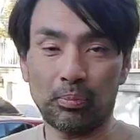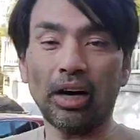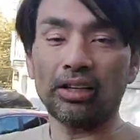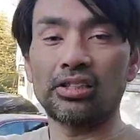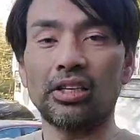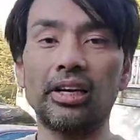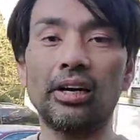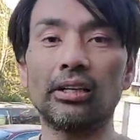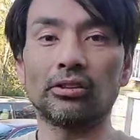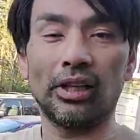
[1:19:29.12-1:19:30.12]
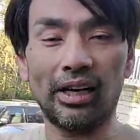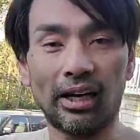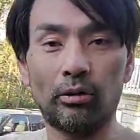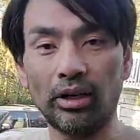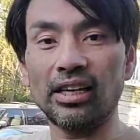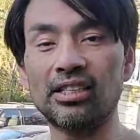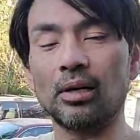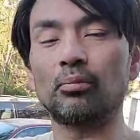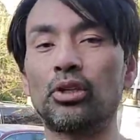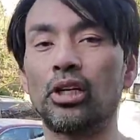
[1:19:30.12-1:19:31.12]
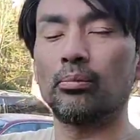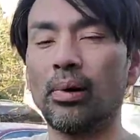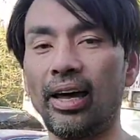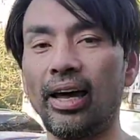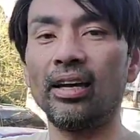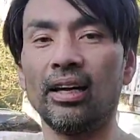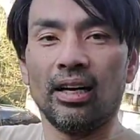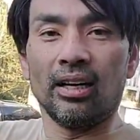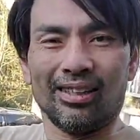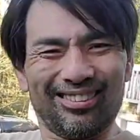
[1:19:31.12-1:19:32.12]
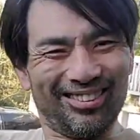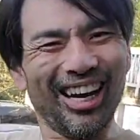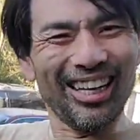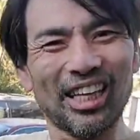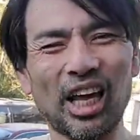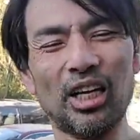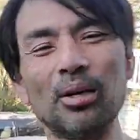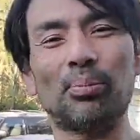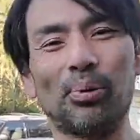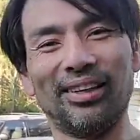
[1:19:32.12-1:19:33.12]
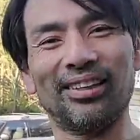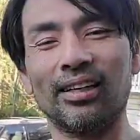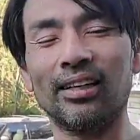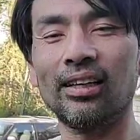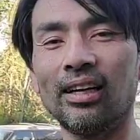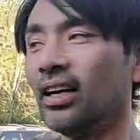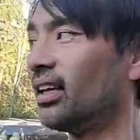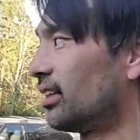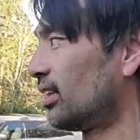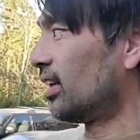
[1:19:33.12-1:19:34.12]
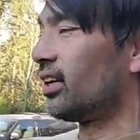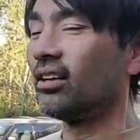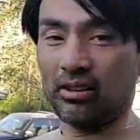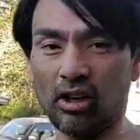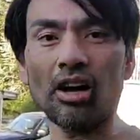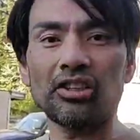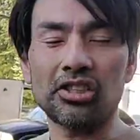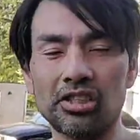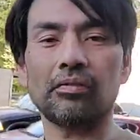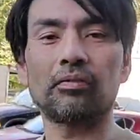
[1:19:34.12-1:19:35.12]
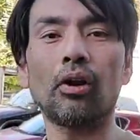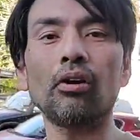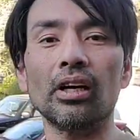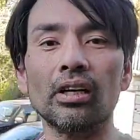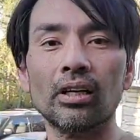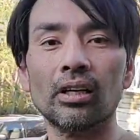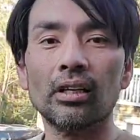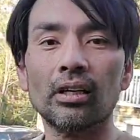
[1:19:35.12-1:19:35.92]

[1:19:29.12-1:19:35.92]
just practice it here, so then I create that subroutine in my head, right? That imprint. consciousness of learning.